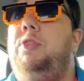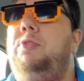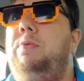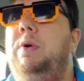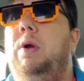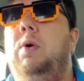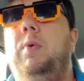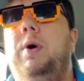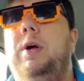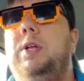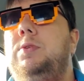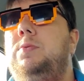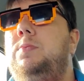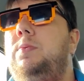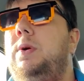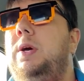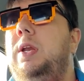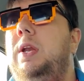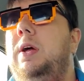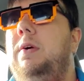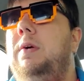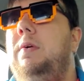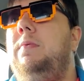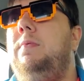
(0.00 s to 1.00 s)
be three wins. We're going
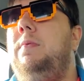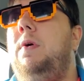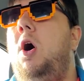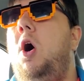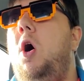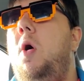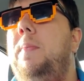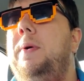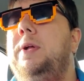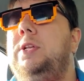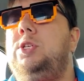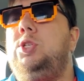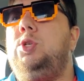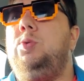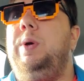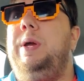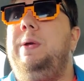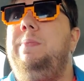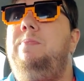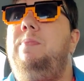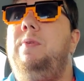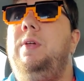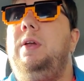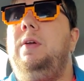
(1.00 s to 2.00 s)
to all but
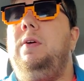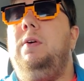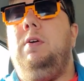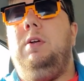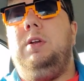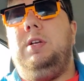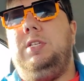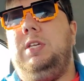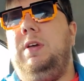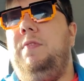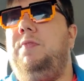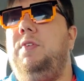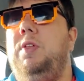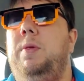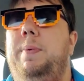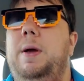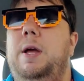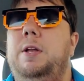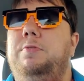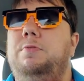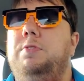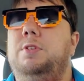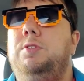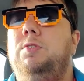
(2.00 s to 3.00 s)
sweep the, except for the
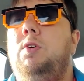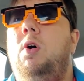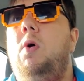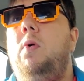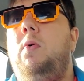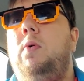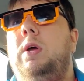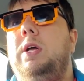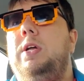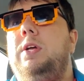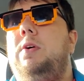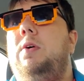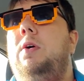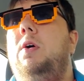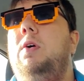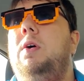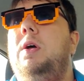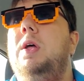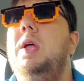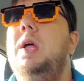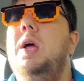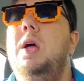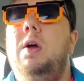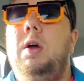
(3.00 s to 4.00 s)
Patriots, they're all
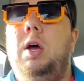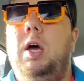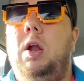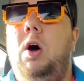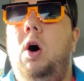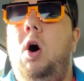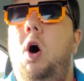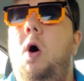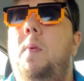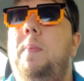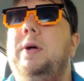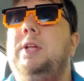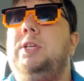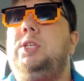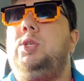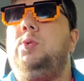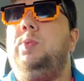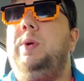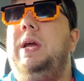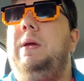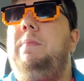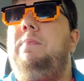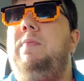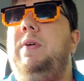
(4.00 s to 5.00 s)
going to all but
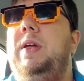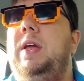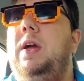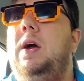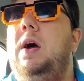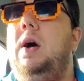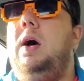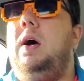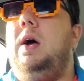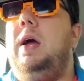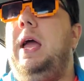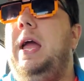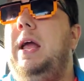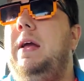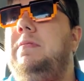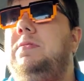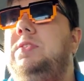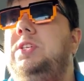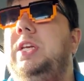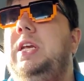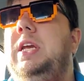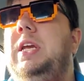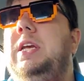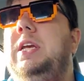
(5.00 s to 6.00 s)
sweep the
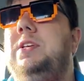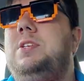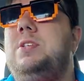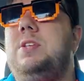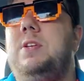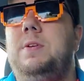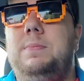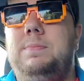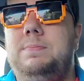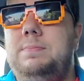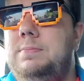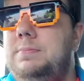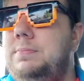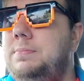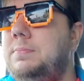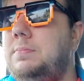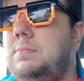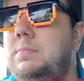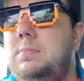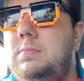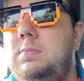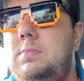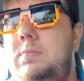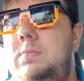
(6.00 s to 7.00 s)
AFC East.
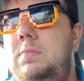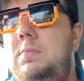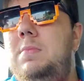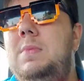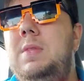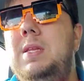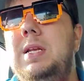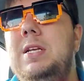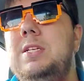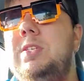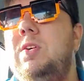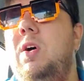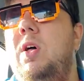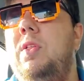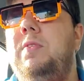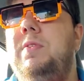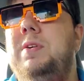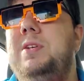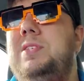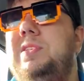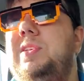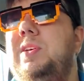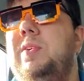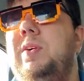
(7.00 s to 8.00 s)
That's all
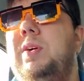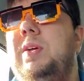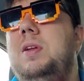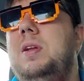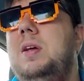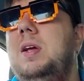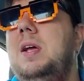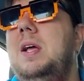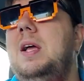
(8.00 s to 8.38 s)
there is to it.